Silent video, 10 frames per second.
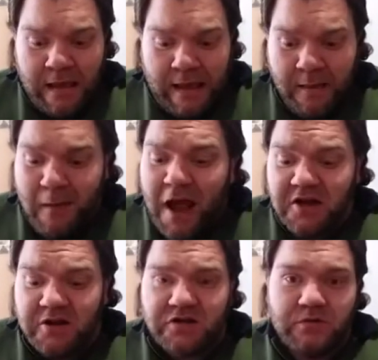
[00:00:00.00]
and my
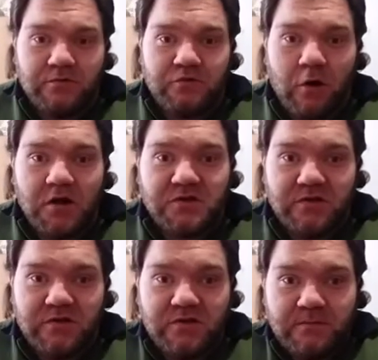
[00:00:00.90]
initial thoughts
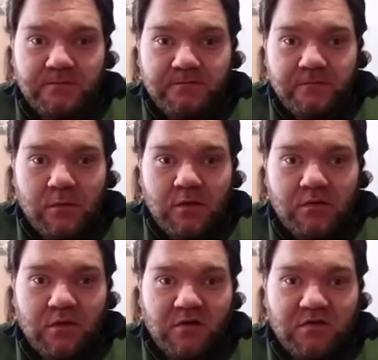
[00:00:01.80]
is
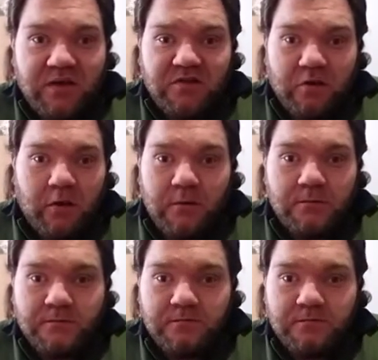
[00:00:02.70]
says these are